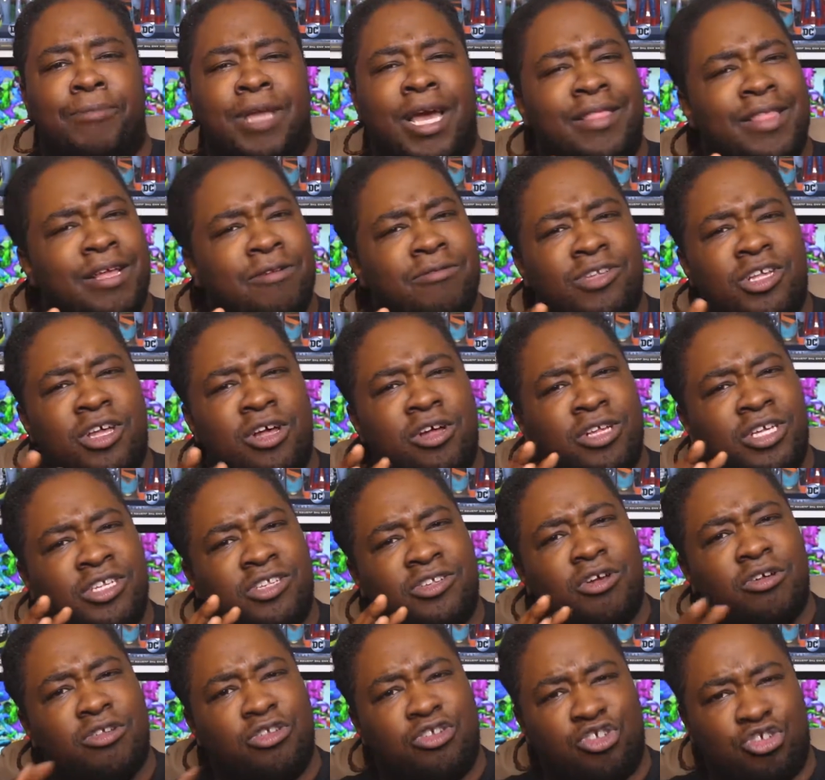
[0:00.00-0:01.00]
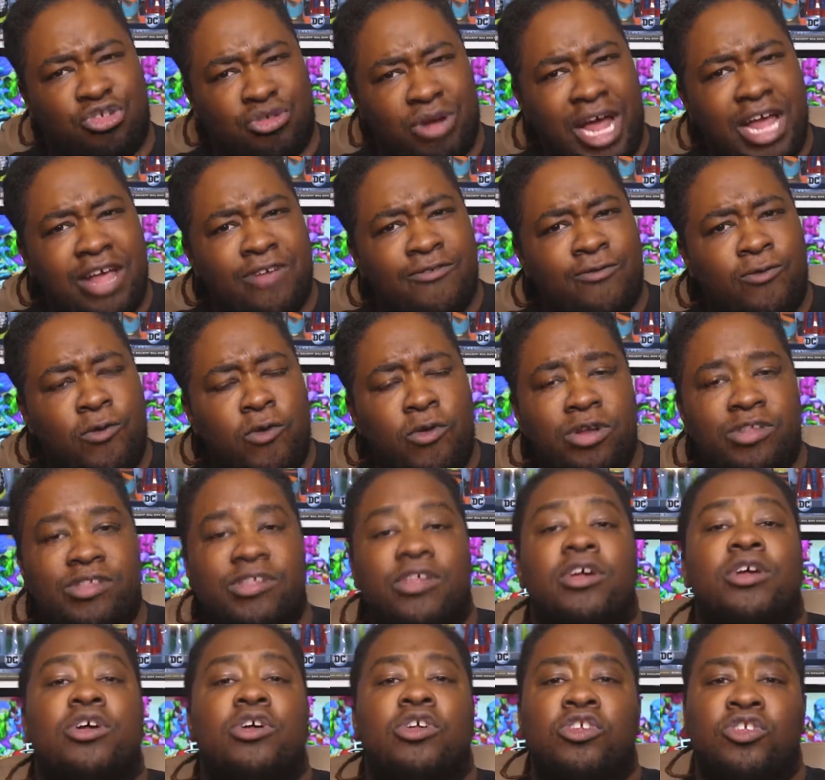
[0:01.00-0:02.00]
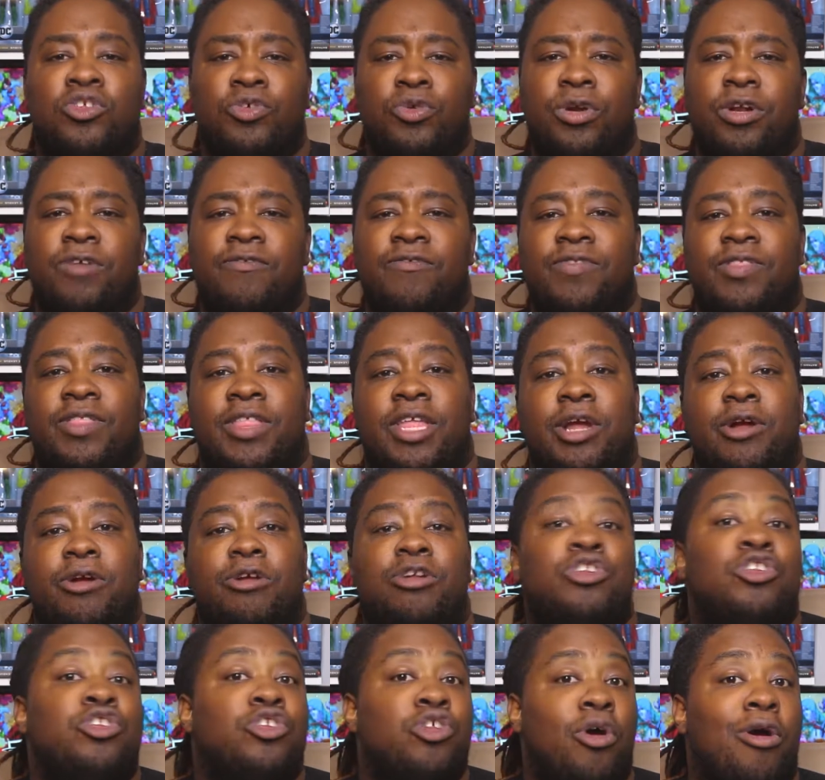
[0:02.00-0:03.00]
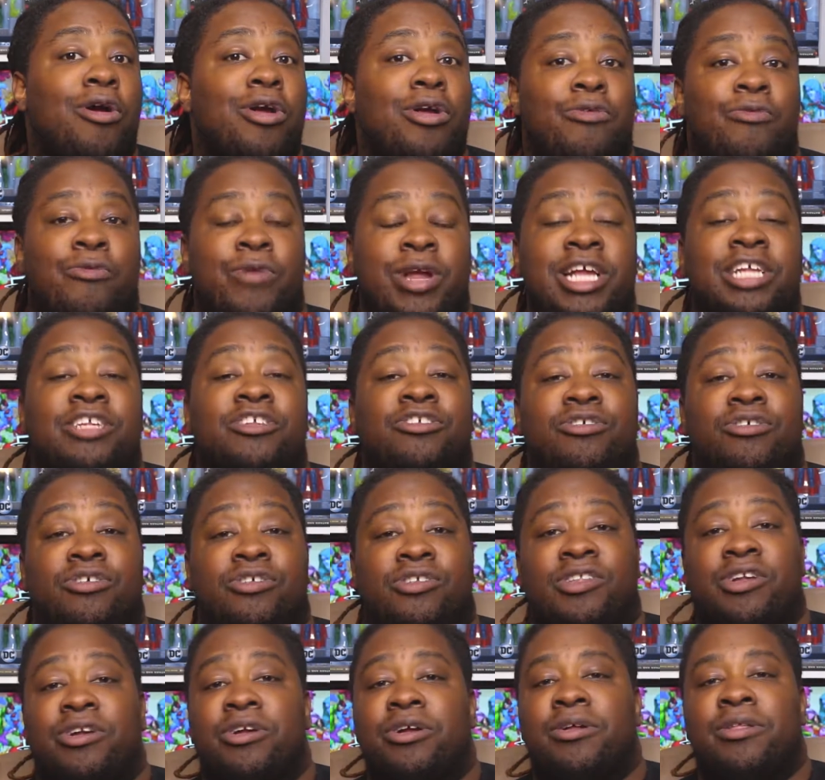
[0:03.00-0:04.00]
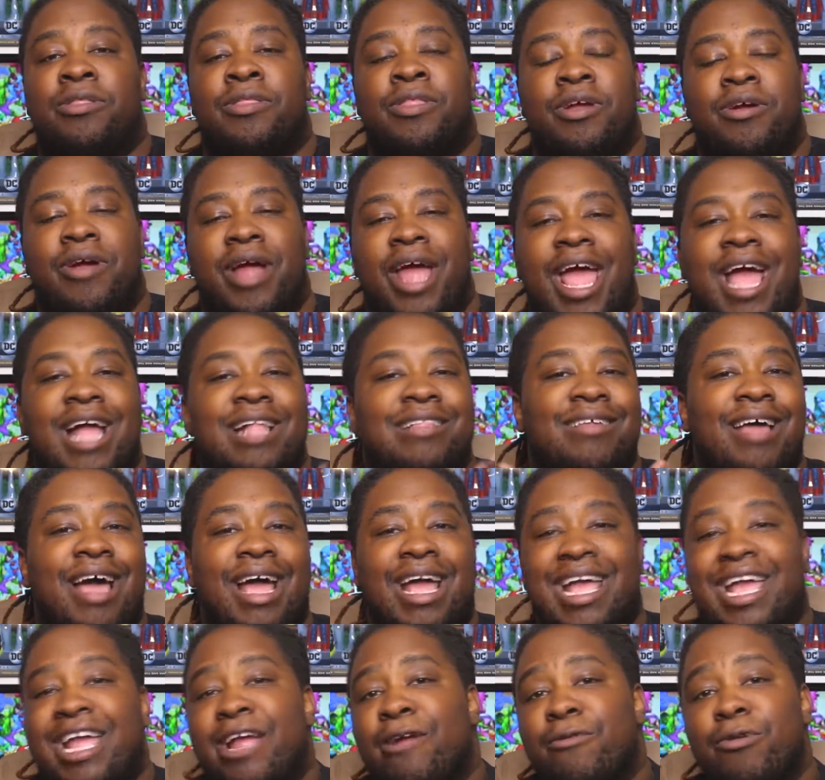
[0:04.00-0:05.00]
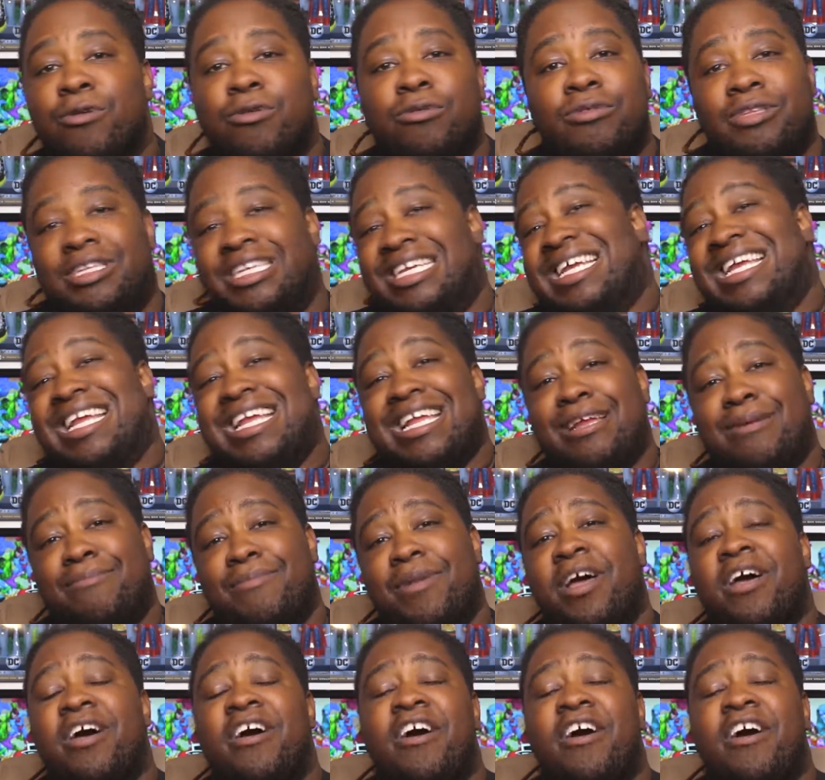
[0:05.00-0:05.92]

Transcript: I think it was called it's called Strike Force, sort of their Dark Rangers, their their anti-hero team